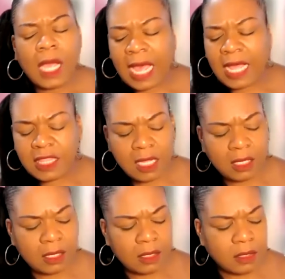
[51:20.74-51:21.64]
I think
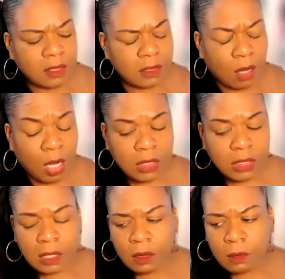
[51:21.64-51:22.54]
it's
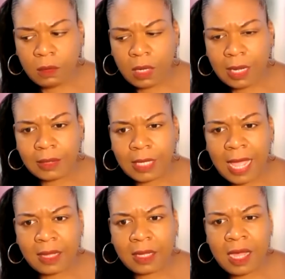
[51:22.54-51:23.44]
also a
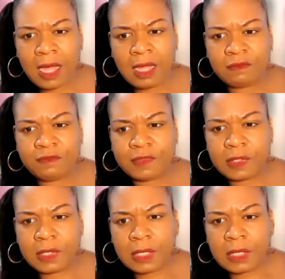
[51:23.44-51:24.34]
lack of
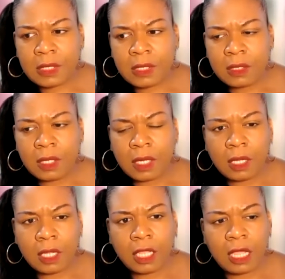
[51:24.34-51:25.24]

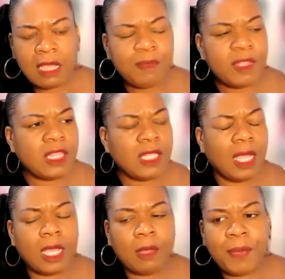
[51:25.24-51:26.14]
uh, empathy
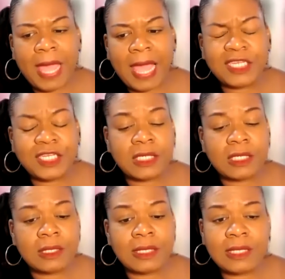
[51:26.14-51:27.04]
and
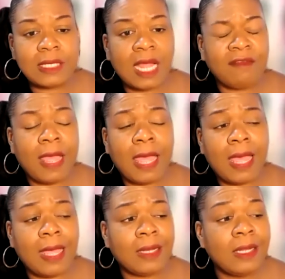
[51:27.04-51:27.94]
compassion. Listen, I've
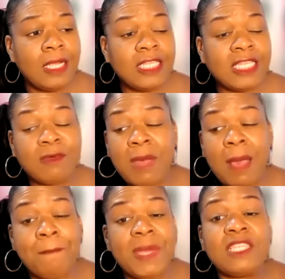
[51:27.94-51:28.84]
had some of my
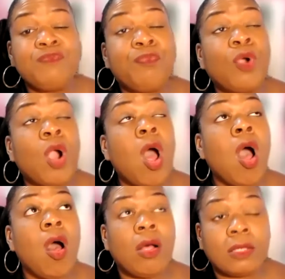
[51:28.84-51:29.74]
biggest
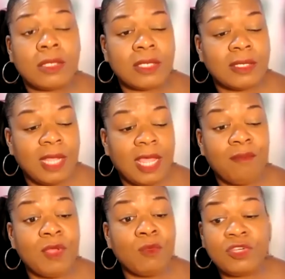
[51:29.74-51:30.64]
brawls have
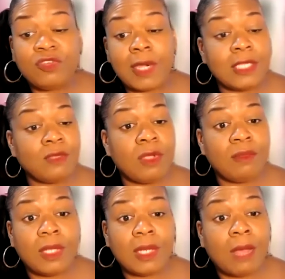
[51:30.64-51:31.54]
been with trans
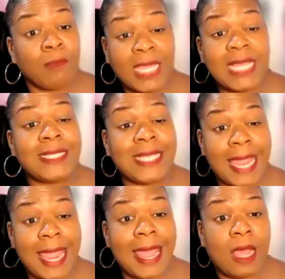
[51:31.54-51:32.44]
women. We gets
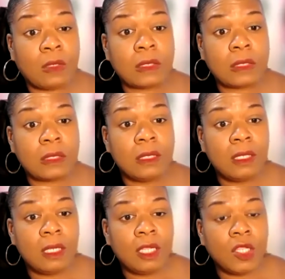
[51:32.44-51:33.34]
down,
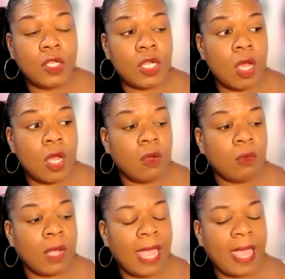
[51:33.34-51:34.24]
you
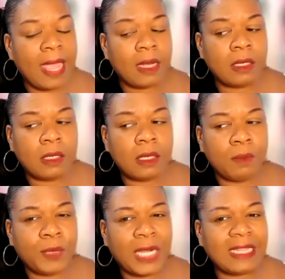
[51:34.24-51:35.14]
know, and
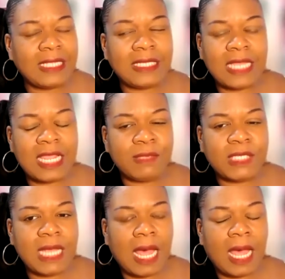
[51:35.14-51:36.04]
but at the same
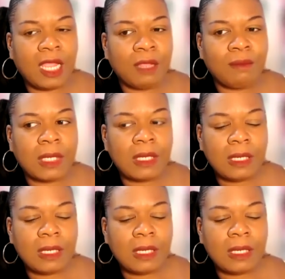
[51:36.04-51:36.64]
time,